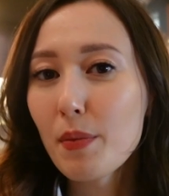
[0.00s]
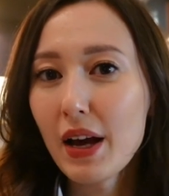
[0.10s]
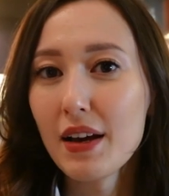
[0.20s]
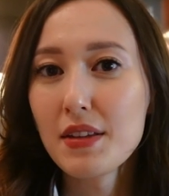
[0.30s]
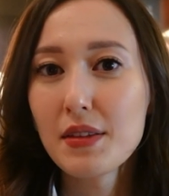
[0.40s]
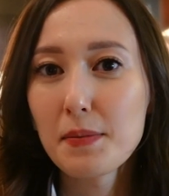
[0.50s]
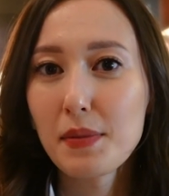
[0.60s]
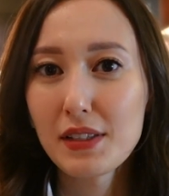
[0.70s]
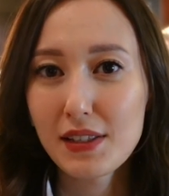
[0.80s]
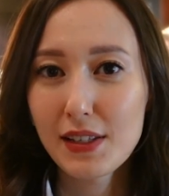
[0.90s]
men,
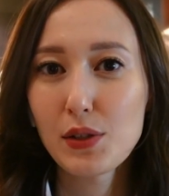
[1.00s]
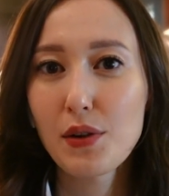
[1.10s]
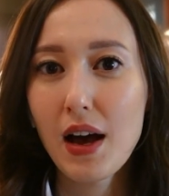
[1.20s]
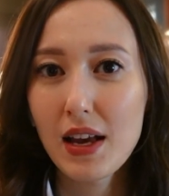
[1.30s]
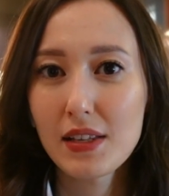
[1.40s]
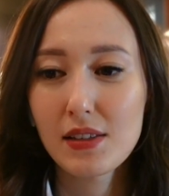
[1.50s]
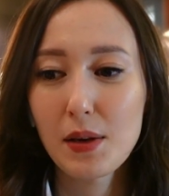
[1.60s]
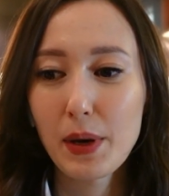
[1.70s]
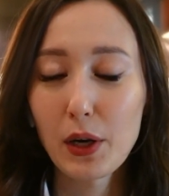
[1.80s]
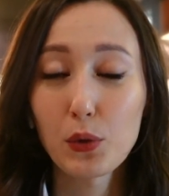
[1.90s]
but since you asked
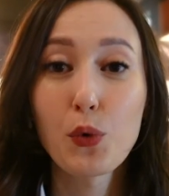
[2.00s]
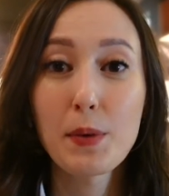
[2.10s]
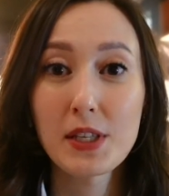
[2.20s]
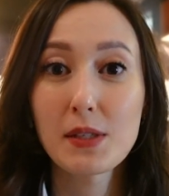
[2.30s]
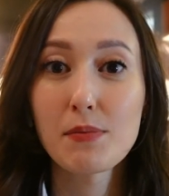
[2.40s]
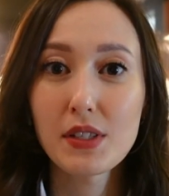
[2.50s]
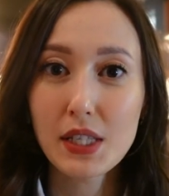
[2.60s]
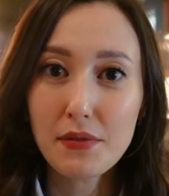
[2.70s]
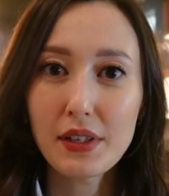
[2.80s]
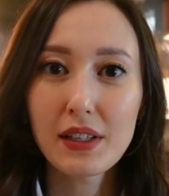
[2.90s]
about women
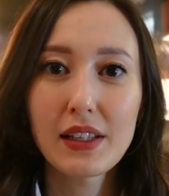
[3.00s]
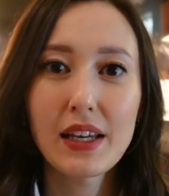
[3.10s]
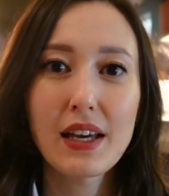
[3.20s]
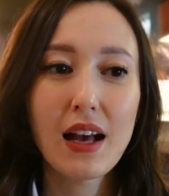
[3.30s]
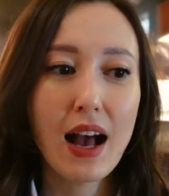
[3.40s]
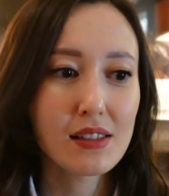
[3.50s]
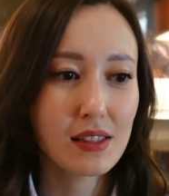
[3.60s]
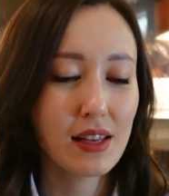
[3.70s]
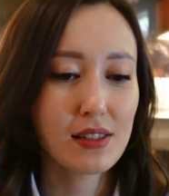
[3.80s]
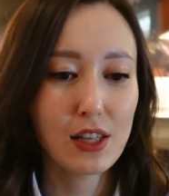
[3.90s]
specifically, I
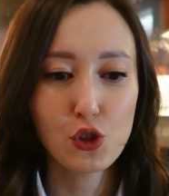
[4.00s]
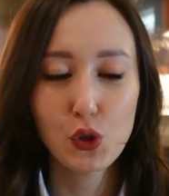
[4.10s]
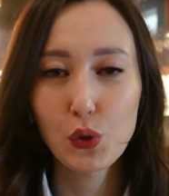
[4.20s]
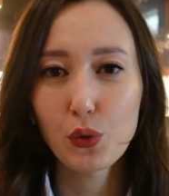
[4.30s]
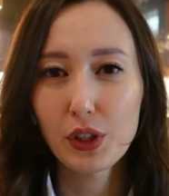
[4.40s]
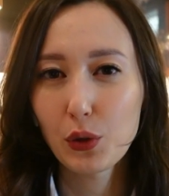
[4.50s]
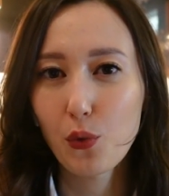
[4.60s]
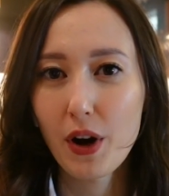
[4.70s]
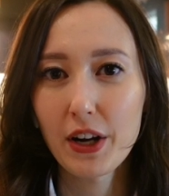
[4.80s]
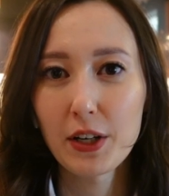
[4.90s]
sense that you
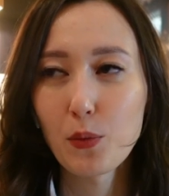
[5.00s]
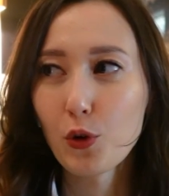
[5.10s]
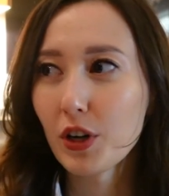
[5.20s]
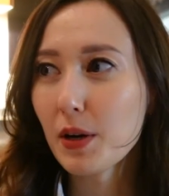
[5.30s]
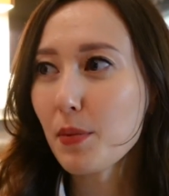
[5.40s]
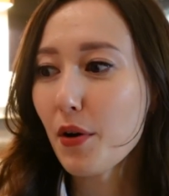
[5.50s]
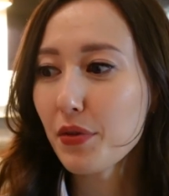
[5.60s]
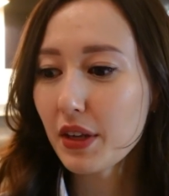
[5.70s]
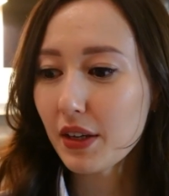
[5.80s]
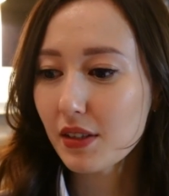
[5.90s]
inquire more
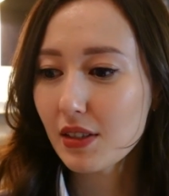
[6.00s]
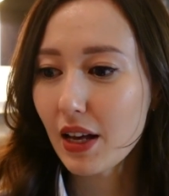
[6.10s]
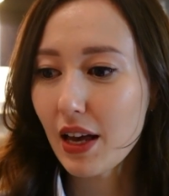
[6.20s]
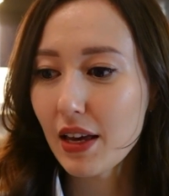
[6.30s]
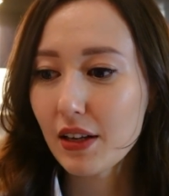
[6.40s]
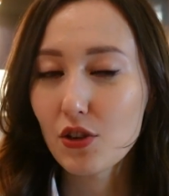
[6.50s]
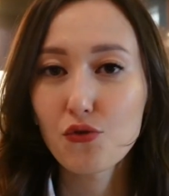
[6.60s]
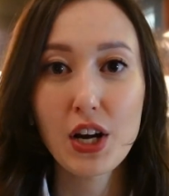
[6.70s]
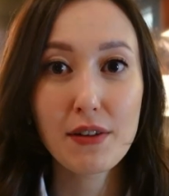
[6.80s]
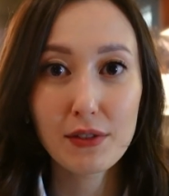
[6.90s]
about things like
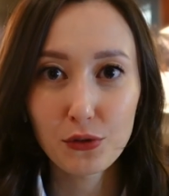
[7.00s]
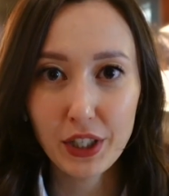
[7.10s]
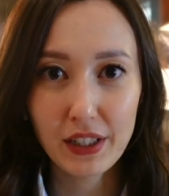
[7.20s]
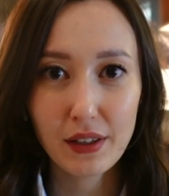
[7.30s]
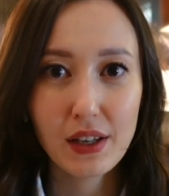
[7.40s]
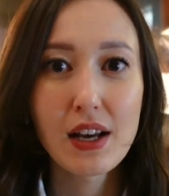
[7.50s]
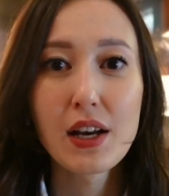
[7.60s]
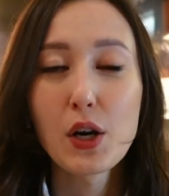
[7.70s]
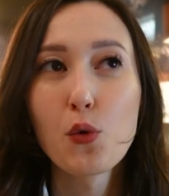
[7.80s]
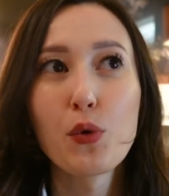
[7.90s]
rivalry,
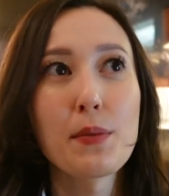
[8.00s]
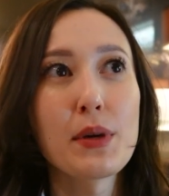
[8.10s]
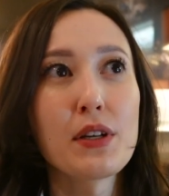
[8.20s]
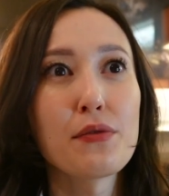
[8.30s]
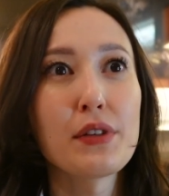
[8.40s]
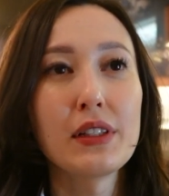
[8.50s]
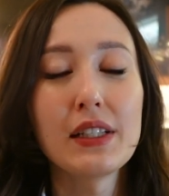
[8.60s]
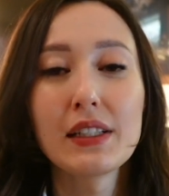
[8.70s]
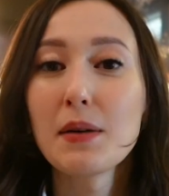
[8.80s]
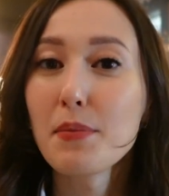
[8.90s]
women
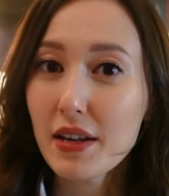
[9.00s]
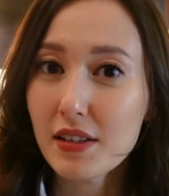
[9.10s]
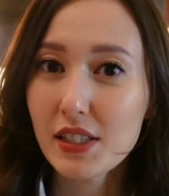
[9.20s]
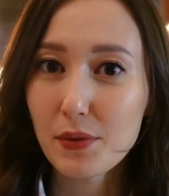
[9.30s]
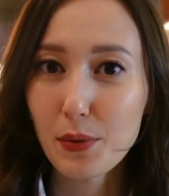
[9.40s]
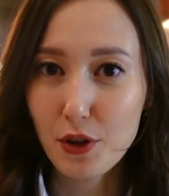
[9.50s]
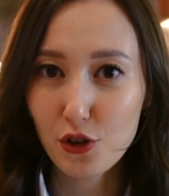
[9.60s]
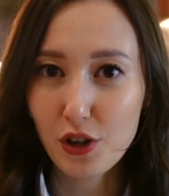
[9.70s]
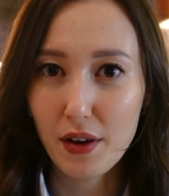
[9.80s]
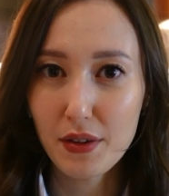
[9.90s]
feeling competitive with
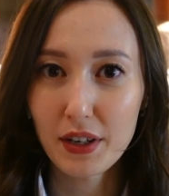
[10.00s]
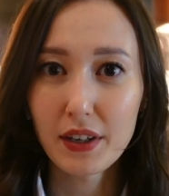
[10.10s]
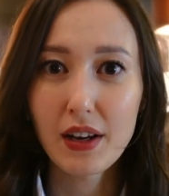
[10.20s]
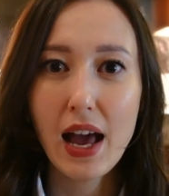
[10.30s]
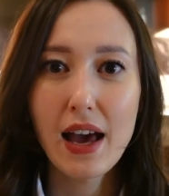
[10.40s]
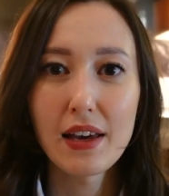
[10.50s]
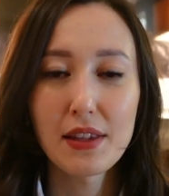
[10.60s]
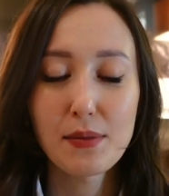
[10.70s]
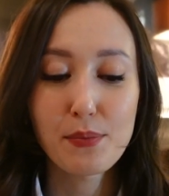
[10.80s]
each other, and